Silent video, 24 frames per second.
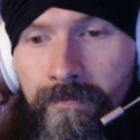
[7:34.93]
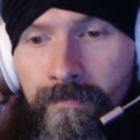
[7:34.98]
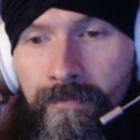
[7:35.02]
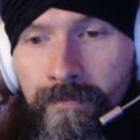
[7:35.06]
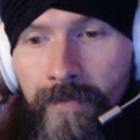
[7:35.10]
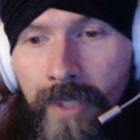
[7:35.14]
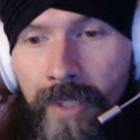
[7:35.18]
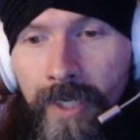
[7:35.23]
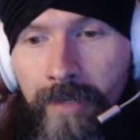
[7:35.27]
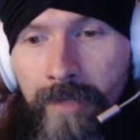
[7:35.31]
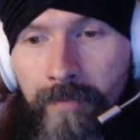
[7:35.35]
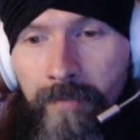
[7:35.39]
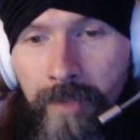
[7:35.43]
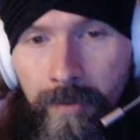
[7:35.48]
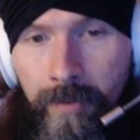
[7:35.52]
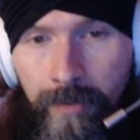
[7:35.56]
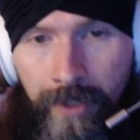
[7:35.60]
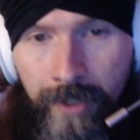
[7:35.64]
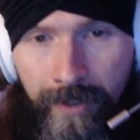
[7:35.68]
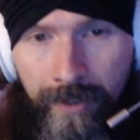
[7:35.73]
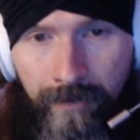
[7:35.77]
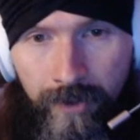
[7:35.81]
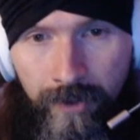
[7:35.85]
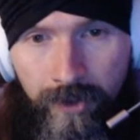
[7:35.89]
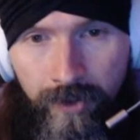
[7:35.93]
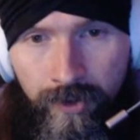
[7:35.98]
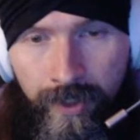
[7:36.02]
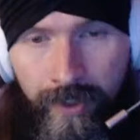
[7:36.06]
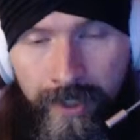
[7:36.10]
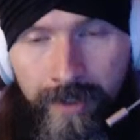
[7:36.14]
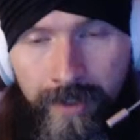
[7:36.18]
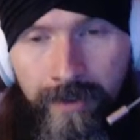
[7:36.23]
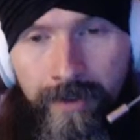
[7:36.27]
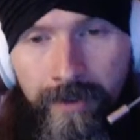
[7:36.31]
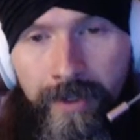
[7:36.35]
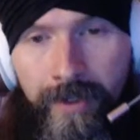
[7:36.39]
And people have to
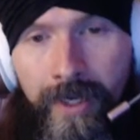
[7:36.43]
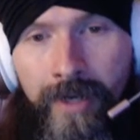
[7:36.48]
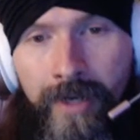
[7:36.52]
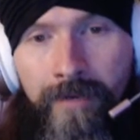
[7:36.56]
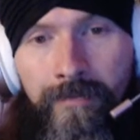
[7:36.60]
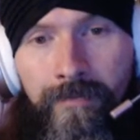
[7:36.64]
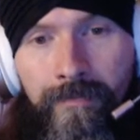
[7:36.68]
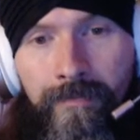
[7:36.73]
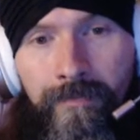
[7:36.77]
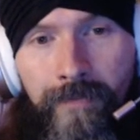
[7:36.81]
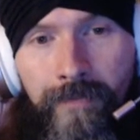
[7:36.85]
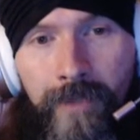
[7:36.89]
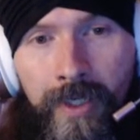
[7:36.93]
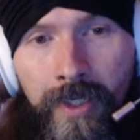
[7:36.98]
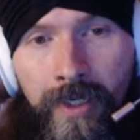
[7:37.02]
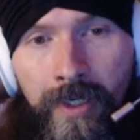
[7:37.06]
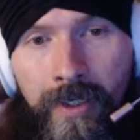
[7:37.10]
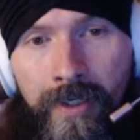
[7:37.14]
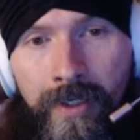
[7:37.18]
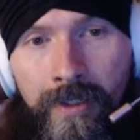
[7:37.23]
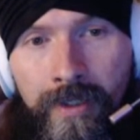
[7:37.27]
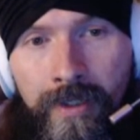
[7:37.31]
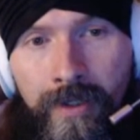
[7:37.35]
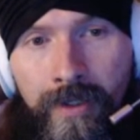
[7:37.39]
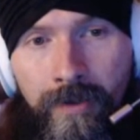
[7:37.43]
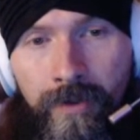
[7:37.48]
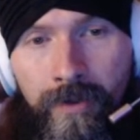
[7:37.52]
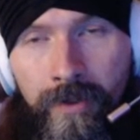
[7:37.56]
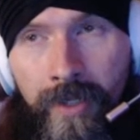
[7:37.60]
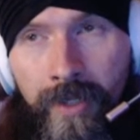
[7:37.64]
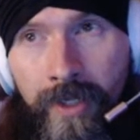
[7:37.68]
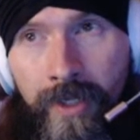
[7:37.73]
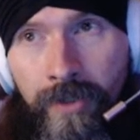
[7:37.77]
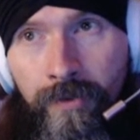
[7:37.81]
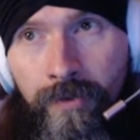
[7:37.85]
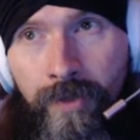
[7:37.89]
train on that. And
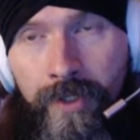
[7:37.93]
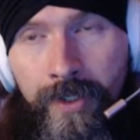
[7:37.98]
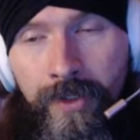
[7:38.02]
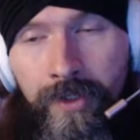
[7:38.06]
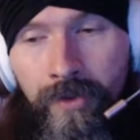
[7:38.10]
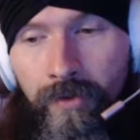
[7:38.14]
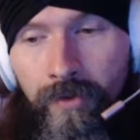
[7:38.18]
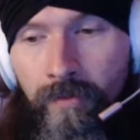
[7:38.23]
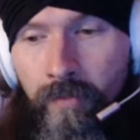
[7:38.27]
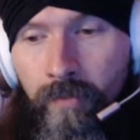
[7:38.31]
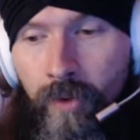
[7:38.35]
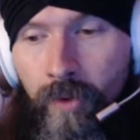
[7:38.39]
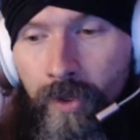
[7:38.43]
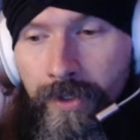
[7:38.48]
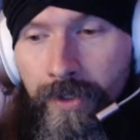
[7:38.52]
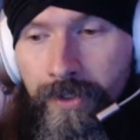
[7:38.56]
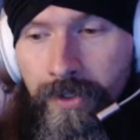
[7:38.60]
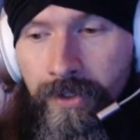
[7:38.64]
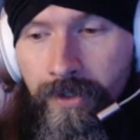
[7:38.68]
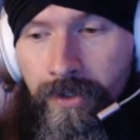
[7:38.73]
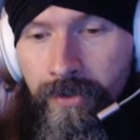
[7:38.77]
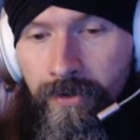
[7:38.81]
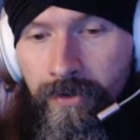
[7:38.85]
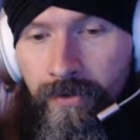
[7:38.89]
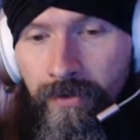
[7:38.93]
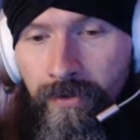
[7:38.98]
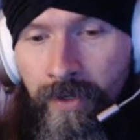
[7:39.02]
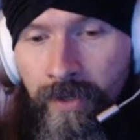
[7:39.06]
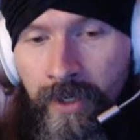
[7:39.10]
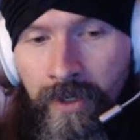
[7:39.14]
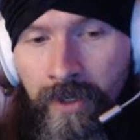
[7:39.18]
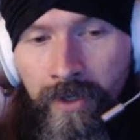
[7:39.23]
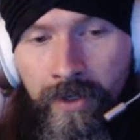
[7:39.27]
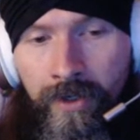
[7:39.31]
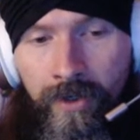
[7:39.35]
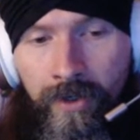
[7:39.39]
that's why it's so important to
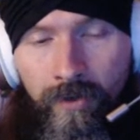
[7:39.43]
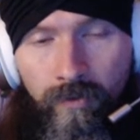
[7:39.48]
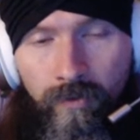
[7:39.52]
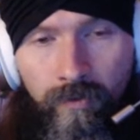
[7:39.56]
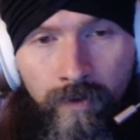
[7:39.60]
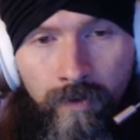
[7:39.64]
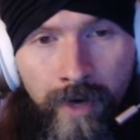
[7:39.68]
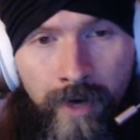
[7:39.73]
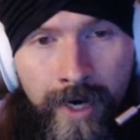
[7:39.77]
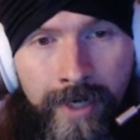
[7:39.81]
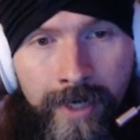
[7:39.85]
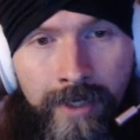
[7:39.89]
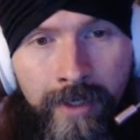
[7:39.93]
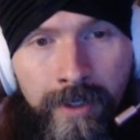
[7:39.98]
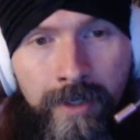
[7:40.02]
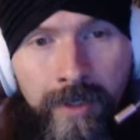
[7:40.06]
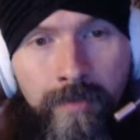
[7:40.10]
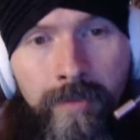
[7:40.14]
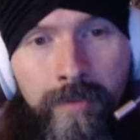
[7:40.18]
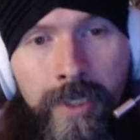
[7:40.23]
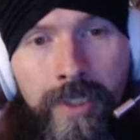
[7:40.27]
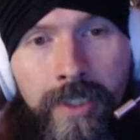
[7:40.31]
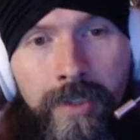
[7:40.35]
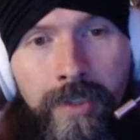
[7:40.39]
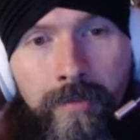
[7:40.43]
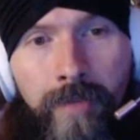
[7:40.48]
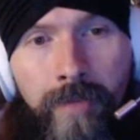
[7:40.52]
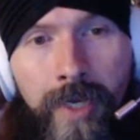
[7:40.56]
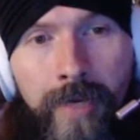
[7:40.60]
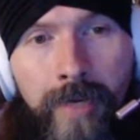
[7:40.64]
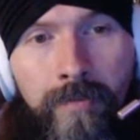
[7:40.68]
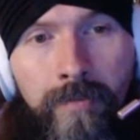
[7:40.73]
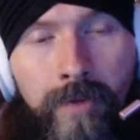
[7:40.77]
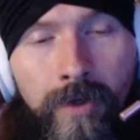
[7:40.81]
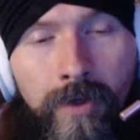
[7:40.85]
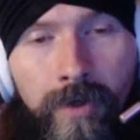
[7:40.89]
write on a piece of
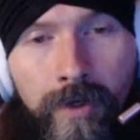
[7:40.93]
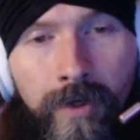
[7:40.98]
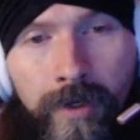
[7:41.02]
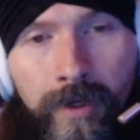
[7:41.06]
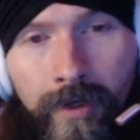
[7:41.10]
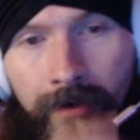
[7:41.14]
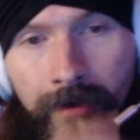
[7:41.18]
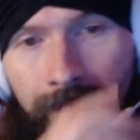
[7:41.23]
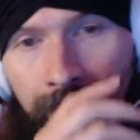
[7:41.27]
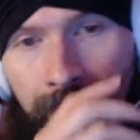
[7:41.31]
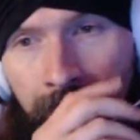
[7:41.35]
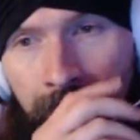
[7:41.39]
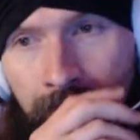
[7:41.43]
paper of